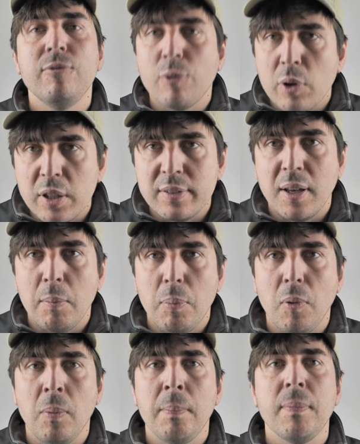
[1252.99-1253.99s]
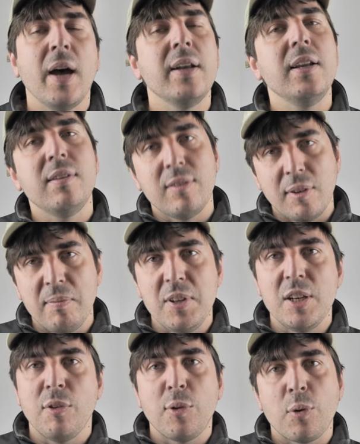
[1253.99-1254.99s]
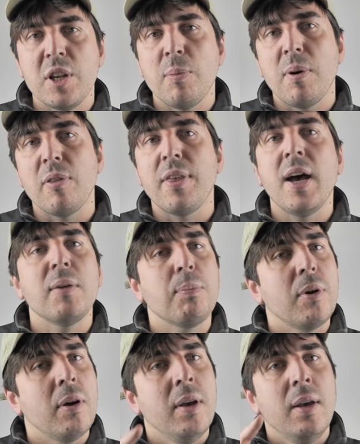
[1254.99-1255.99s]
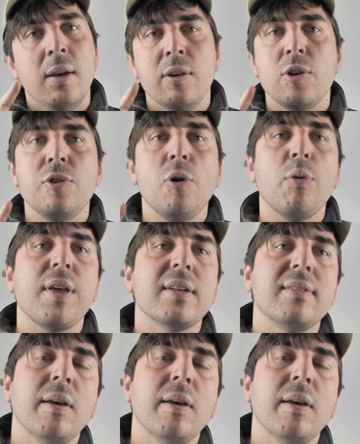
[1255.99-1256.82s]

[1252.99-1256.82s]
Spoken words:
For example, I did some videos already about that, but you know that